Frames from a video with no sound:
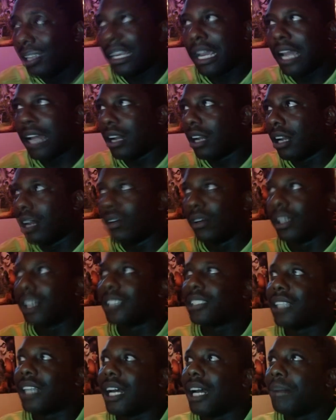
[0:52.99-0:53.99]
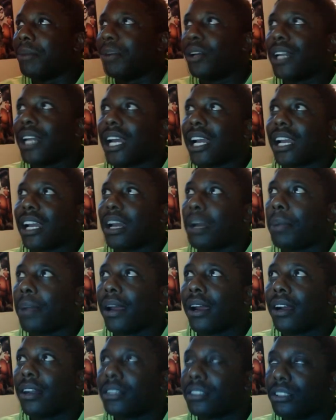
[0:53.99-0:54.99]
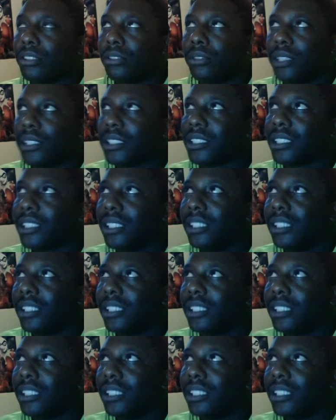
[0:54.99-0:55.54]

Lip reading: in the longest time. The only thing I could compare it to is,